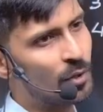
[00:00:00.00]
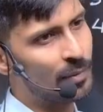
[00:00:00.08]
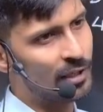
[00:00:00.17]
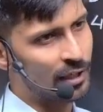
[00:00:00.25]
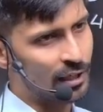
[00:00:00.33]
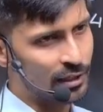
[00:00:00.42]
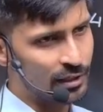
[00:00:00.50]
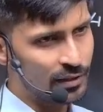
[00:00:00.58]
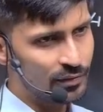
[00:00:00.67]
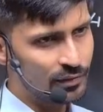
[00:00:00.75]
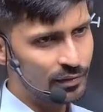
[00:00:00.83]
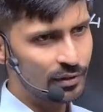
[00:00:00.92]
negative.
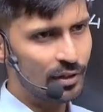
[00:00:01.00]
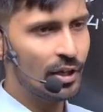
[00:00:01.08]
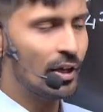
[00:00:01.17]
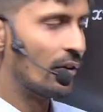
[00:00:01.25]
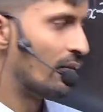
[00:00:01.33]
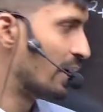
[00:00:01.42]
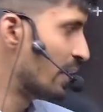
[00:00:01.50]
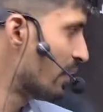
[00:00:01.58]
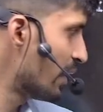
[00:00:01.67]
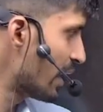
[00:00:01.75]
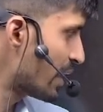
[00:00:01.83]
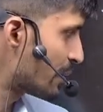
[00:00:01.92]
Whenever
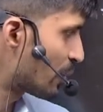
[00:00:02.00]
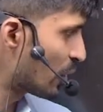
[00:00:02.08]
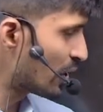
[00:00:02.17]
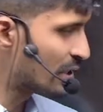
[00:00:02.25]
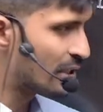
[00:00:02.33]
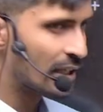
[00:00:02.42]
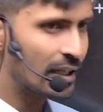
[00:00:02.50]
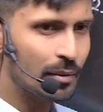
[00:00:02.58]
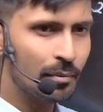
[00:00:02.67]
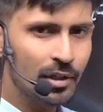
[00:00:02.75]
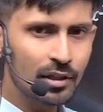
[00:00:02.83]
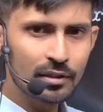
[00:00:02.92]
exponential
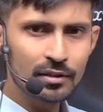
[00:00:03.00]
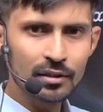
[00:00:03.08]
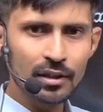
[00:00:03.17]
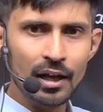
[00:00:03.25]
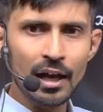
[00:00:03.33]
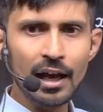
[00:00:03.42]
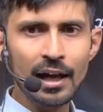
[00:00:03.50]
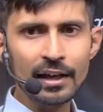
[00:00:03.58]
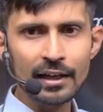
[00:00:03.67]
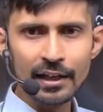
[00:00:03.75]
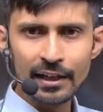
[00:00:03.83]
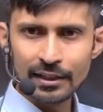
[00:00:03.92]
number and
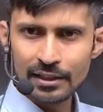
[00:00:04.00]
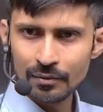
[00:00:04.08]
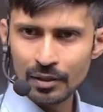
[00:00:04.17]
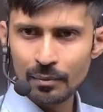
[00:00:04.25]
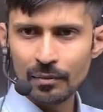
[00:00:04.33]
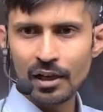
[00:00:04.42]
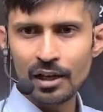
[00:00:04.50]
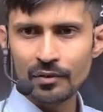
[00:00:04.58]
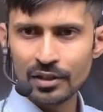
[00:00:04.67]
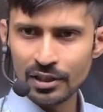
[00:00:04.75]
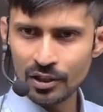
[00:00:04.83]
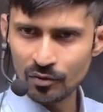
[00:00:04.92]
negative number are with
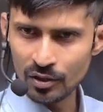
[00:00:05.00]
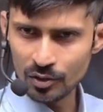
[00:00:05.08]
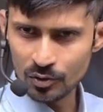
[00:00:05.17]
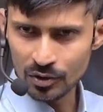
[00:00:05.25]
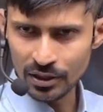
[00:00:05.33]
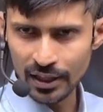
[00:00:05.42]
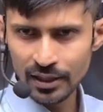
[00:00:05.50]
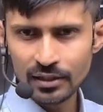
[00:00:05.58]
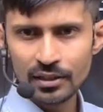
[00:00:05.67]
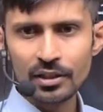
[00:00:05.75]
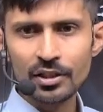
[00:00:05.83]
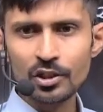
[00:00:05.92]
equals to sign,
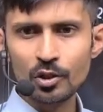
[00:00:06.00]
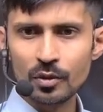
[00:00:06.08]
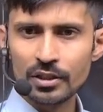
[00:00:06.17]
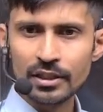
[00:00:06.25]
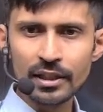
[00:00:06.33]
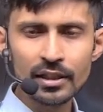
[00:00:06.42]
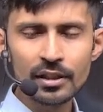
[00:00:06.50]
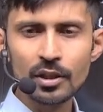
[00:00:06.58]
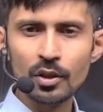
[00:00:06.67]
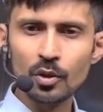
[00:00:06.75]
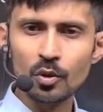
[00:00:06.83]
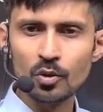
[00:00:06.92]
you will say
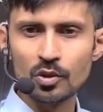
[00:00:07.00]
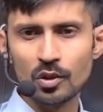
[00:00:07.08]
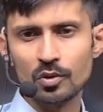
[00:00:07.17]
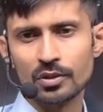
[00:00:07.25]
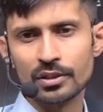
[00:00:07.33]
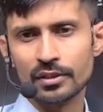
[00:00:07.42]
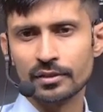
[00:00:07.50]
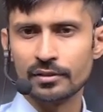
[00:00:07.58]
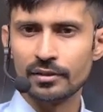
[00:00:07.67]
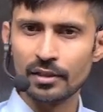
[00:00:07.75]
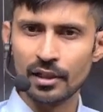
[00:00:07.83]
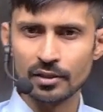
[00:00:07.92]
no solution.
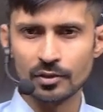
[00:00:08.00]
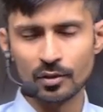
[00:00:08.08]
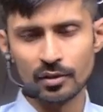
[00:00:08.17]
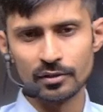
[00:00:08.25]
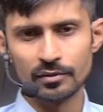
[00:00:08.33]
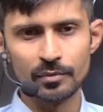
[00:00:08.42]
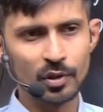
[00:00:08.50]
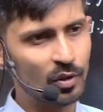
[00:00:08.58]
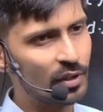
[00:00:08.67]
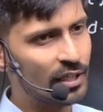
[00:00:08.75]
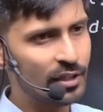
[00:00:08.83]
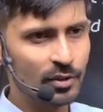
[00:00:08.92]
That's all. Because
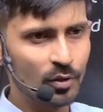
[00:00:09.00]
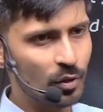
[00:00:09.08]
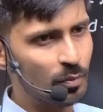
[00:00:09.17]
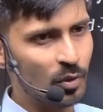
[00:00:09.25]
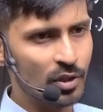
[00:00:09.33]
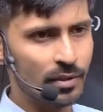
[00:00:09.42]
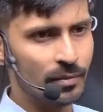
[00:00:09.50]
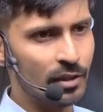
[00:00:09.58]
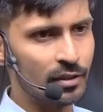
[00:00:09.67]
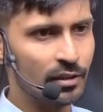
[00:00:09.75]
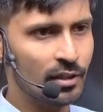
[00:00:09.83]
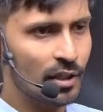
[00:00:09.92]
that is not possible.
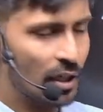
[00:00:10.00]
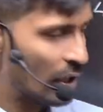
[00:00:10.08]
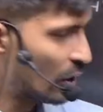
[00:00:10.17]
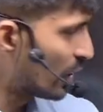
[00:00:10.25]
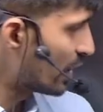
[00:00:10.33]
Now you can